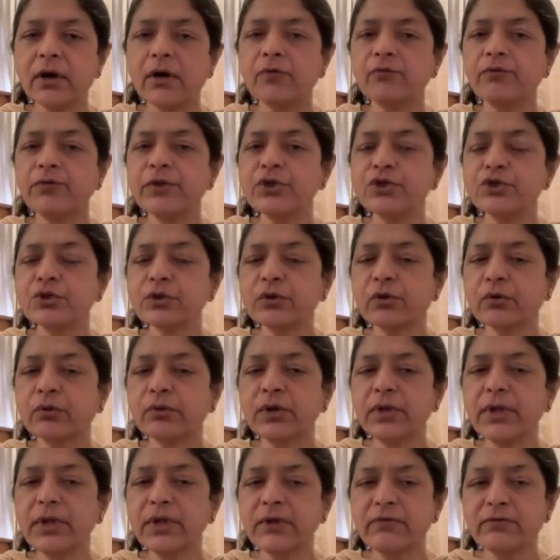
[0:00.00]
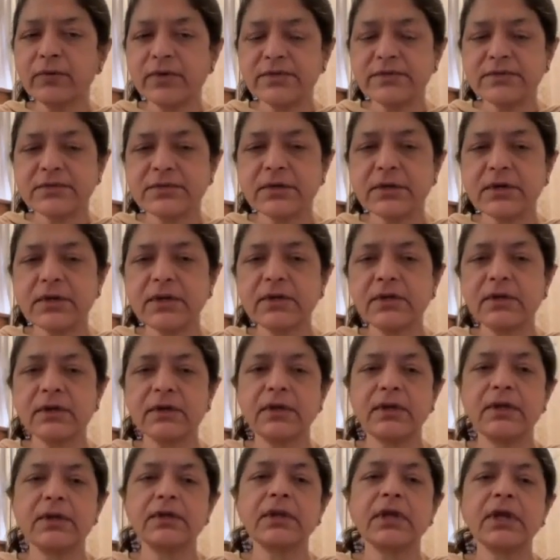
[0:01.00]
we should only
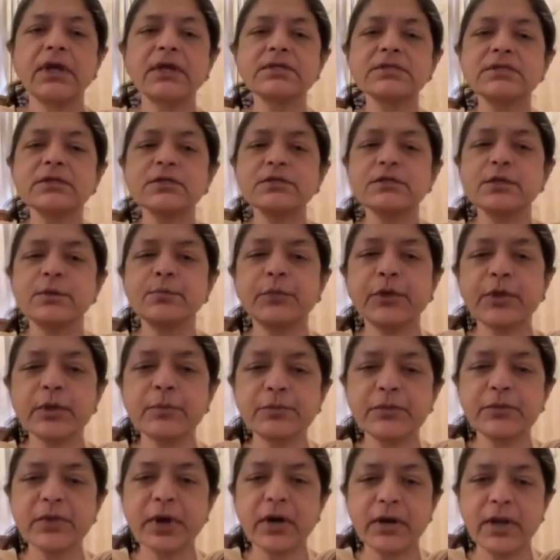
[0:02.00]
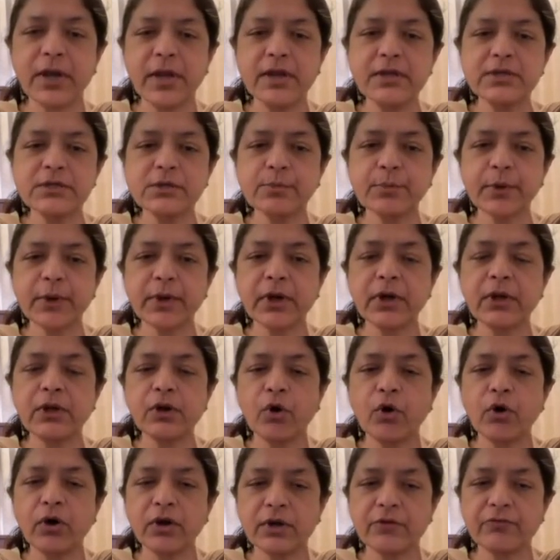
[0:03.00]
investigate in case the symptoms are
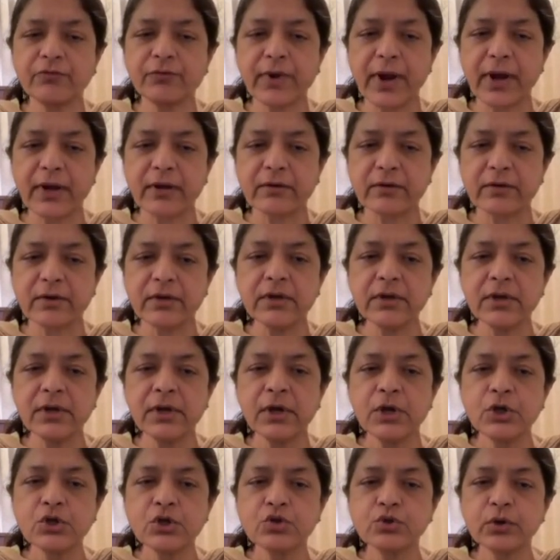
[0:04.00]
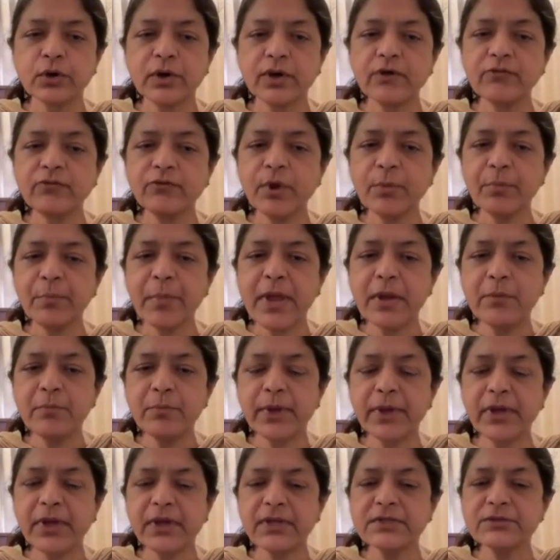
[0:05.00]
atypical or refractory. So if the pain
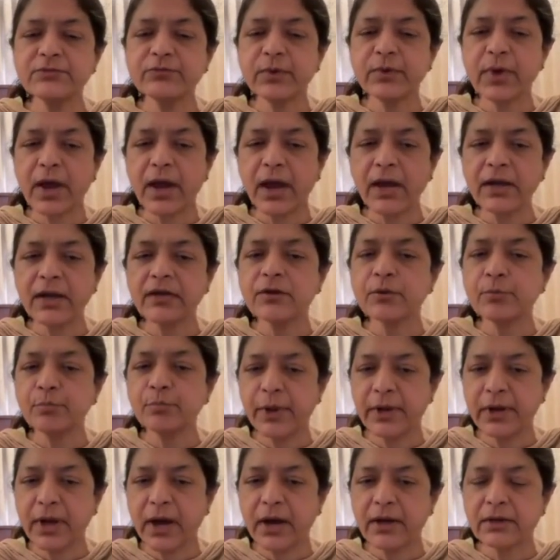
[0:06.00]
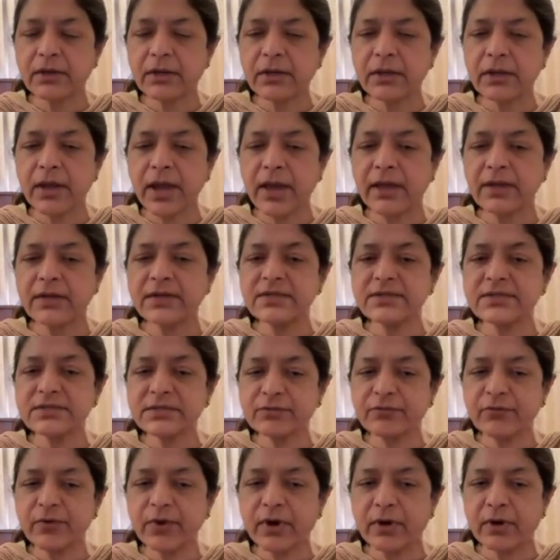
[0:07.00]
begins at menarche and is
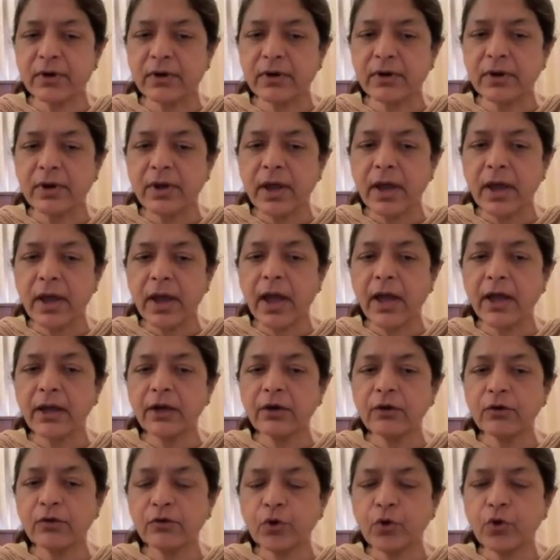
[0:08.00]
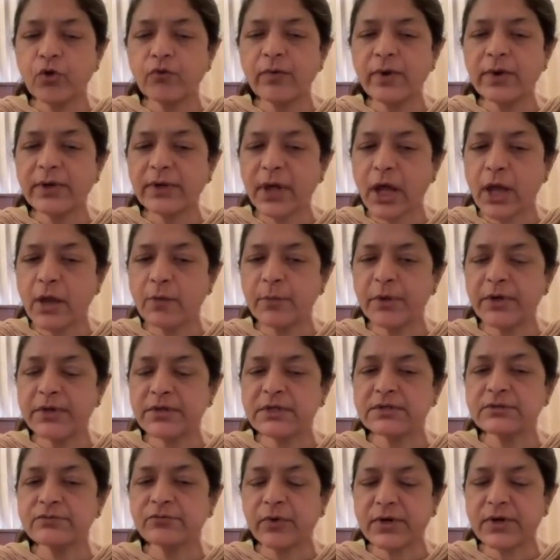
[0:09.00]
severe and over time it
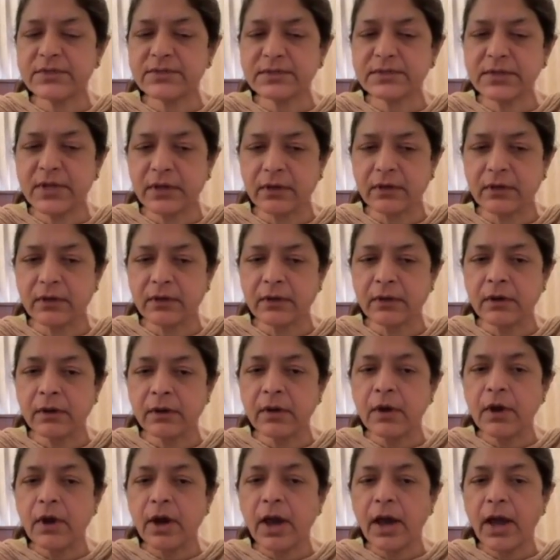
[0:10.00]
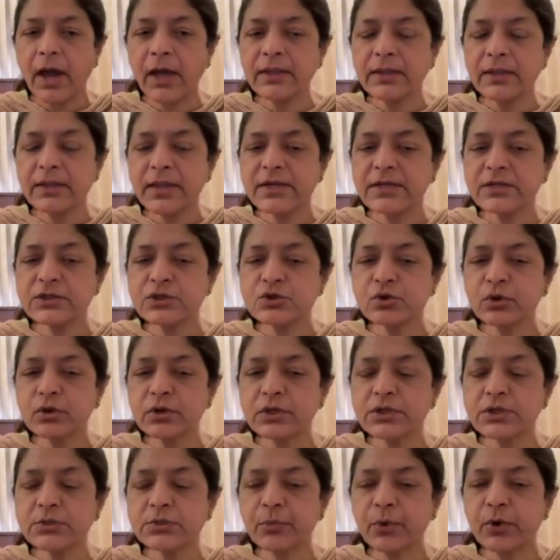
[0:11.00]
is worsening, and there is
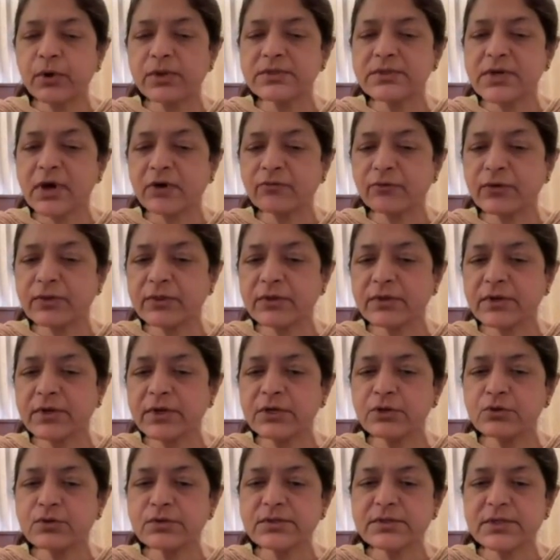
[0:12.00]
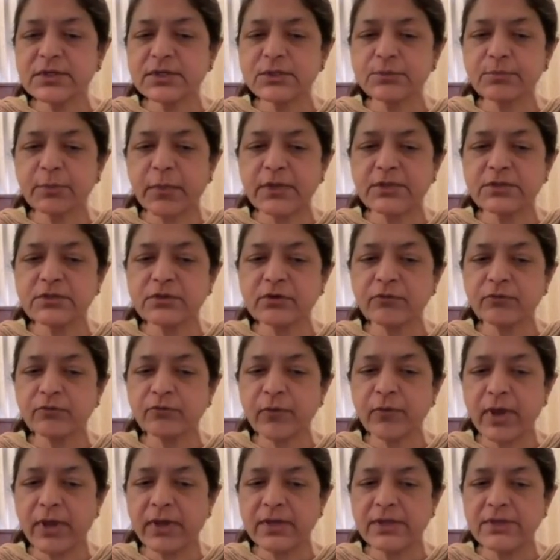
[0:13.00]
no response after 3 to 6 months of
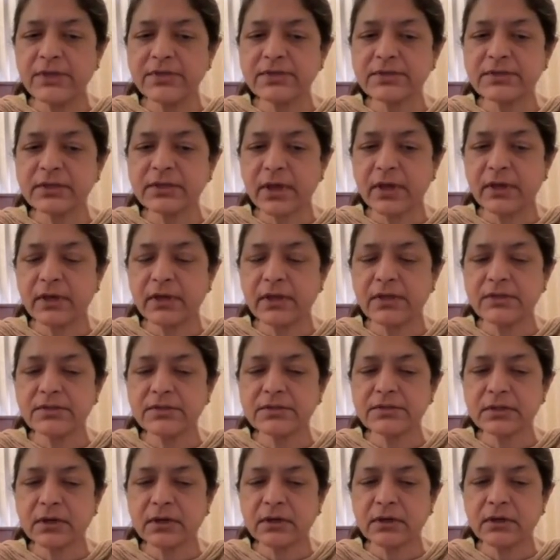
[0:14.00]
NSAIDs